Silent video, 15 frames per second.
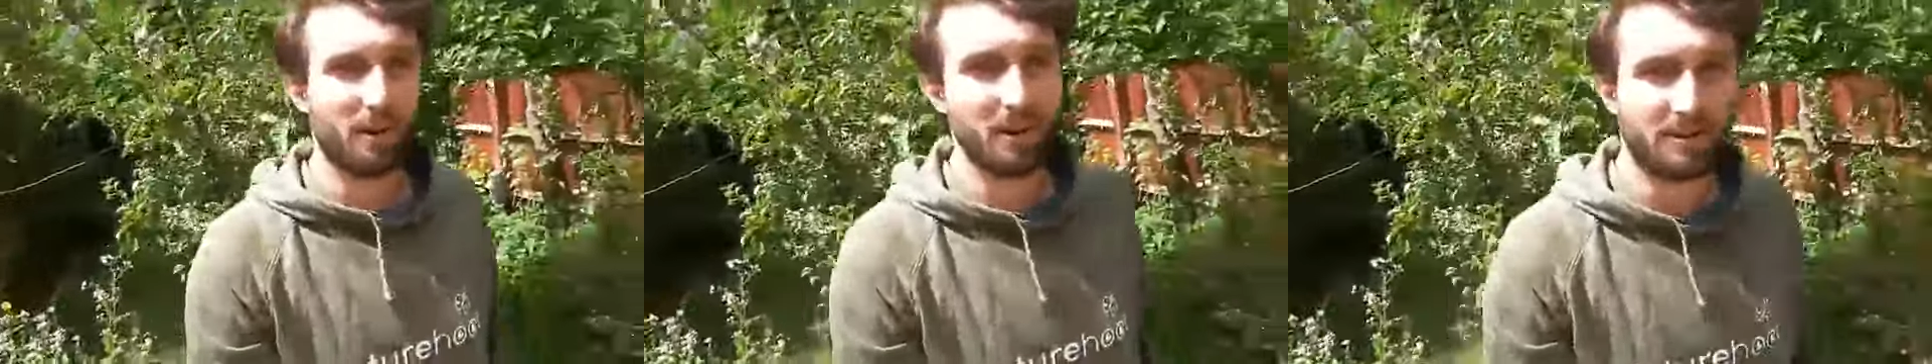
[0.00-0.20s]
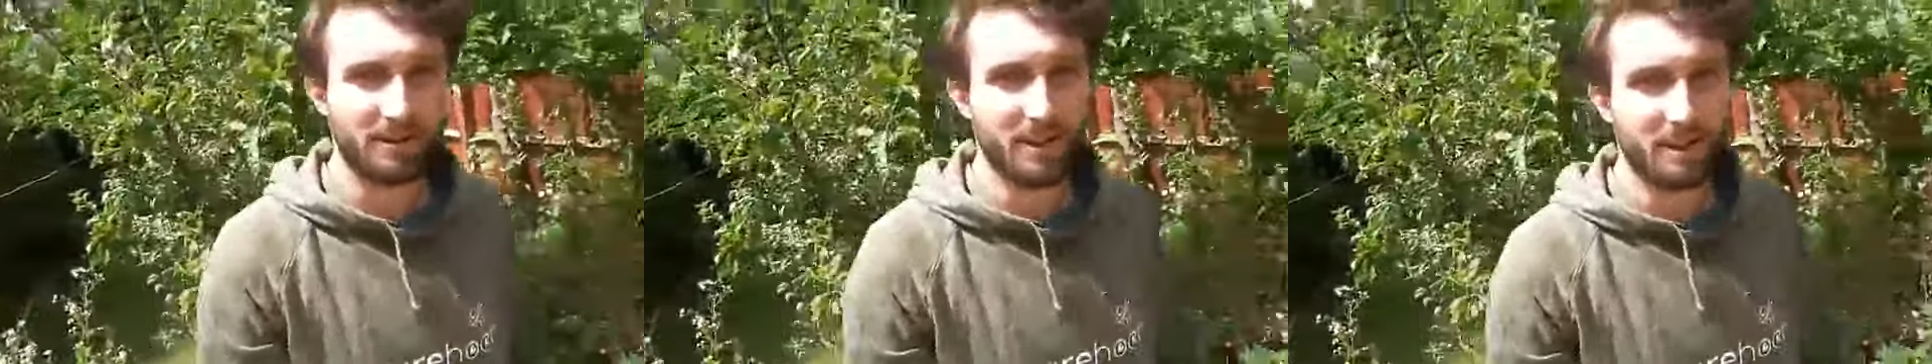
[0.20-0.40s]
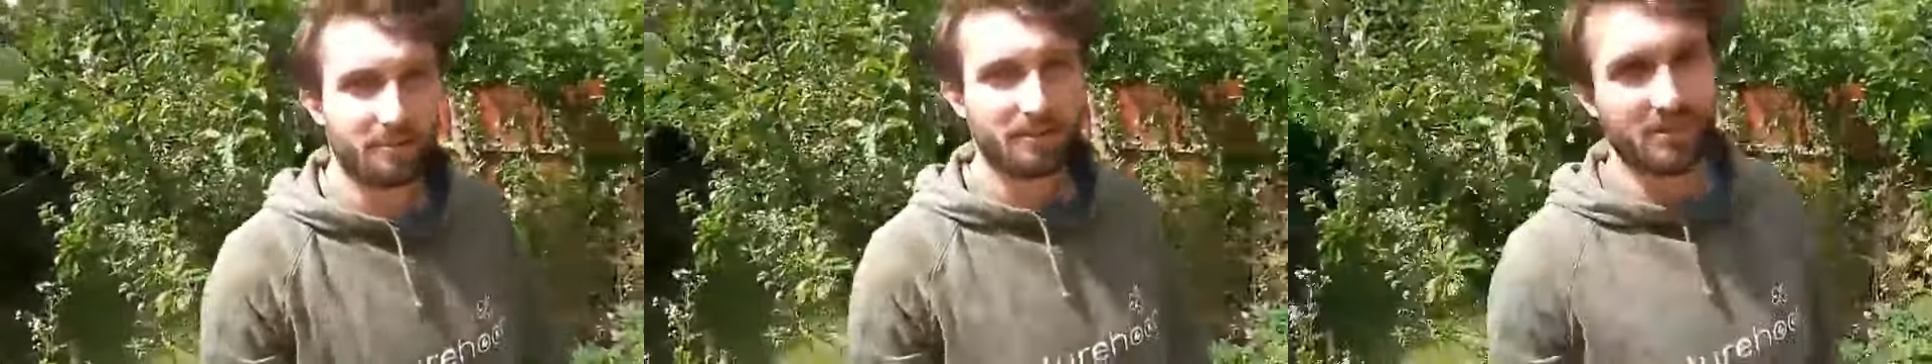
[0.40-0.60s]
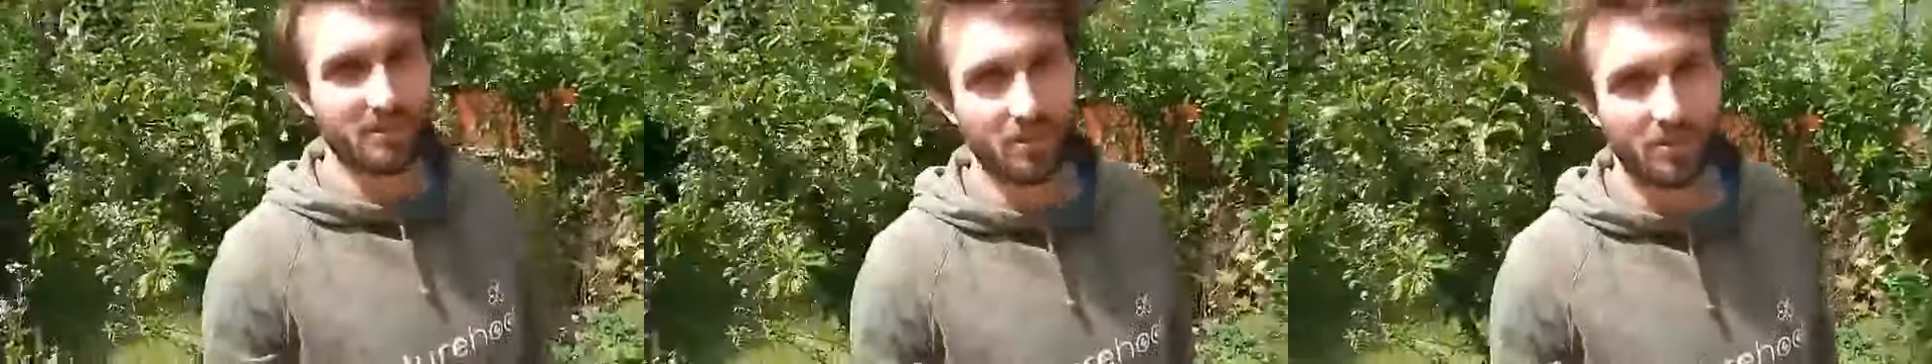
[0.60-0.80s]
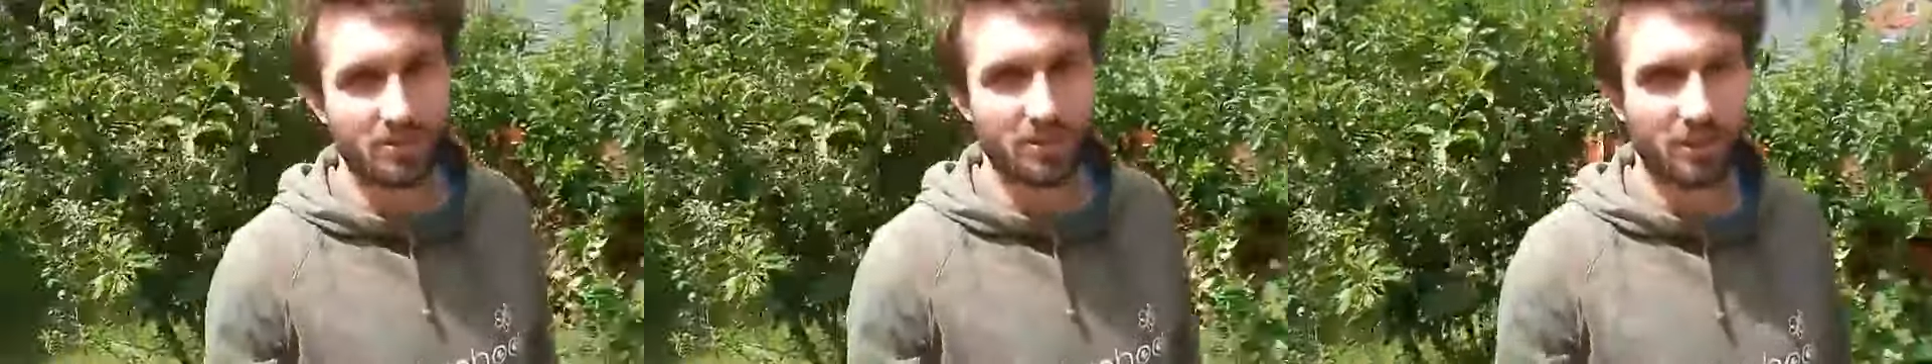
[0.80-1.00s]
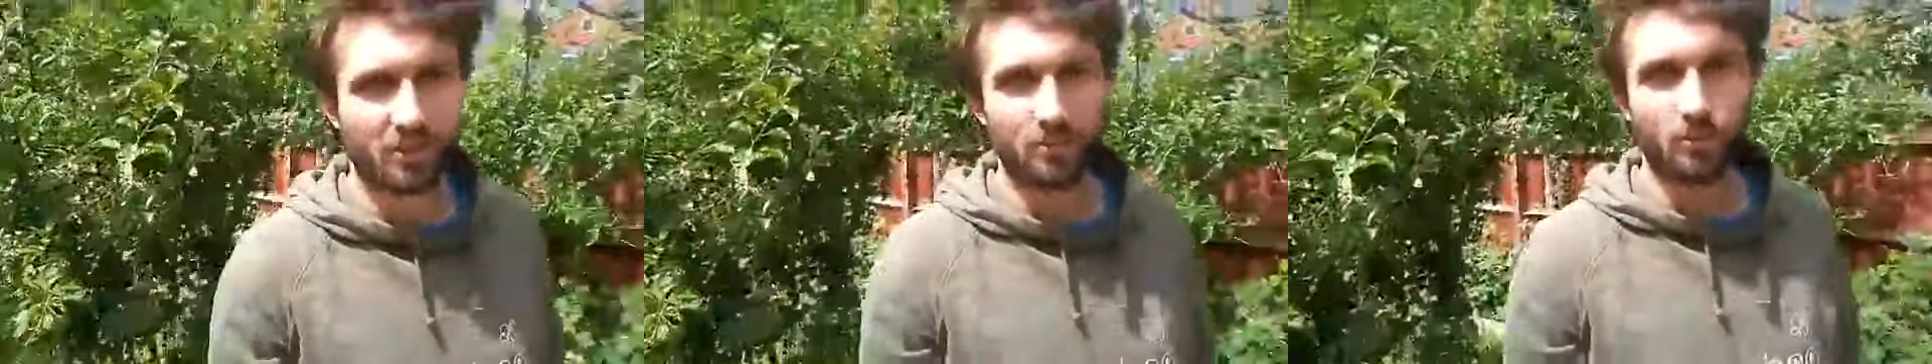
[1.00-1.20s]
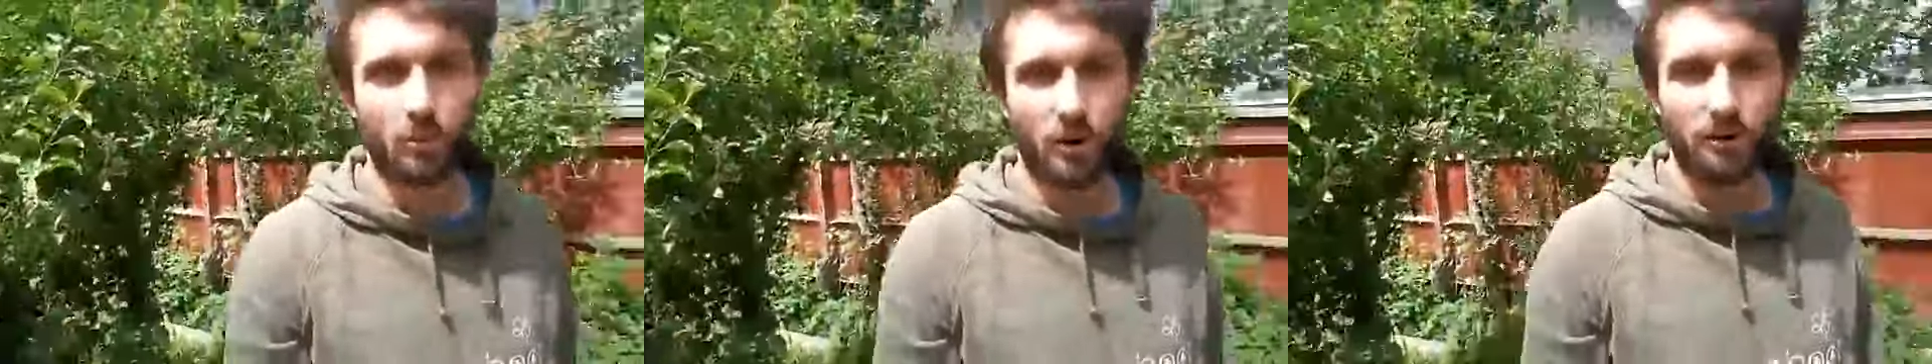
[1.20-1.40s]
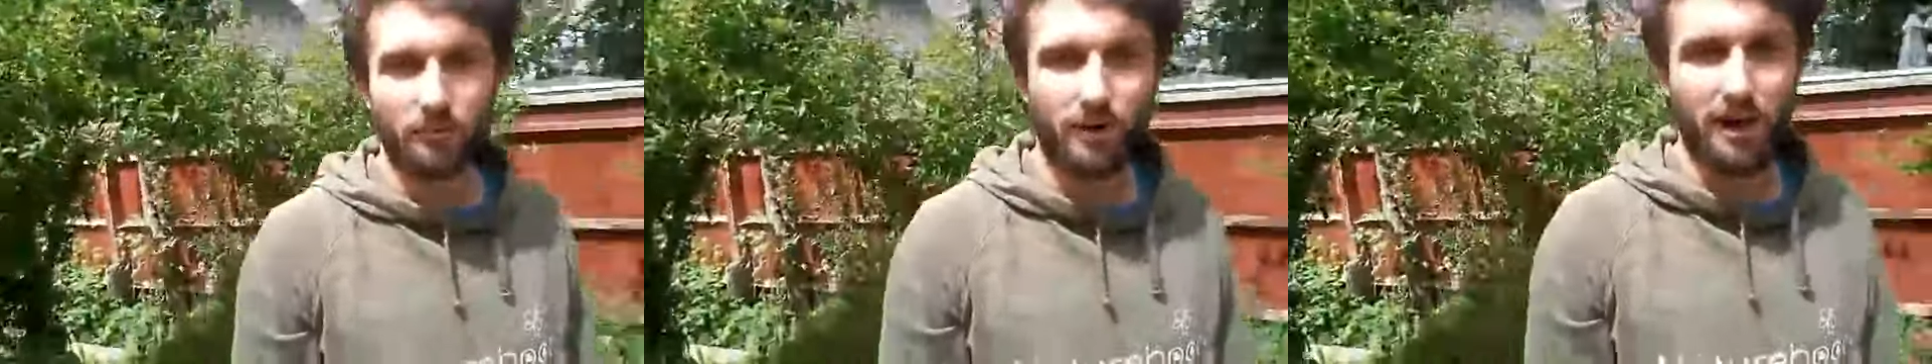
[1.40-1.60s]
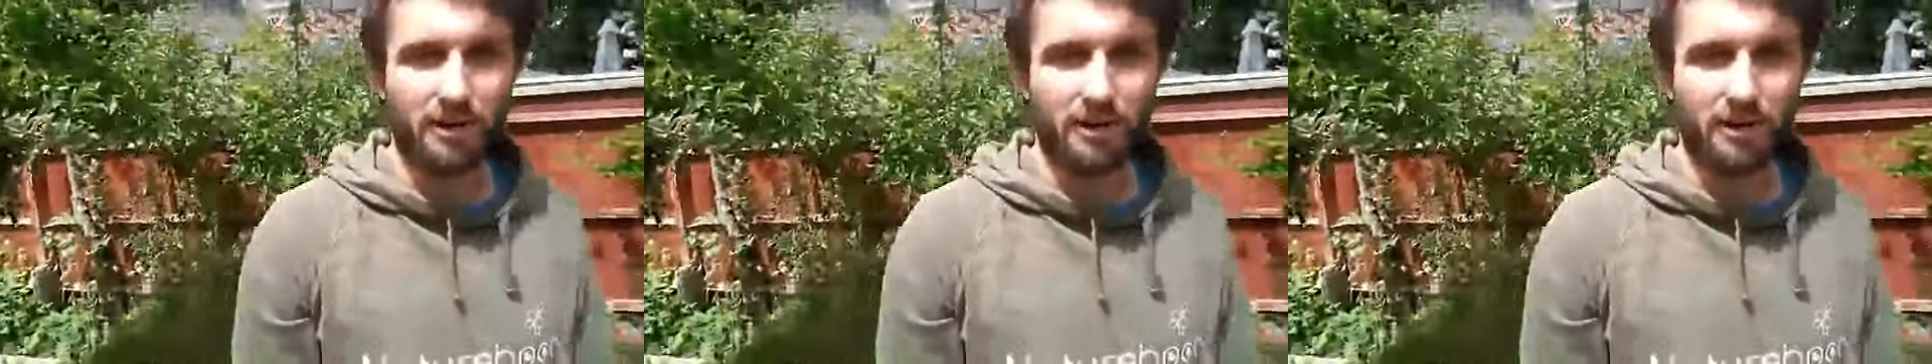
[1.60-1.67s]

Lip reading: So those are wildflowers that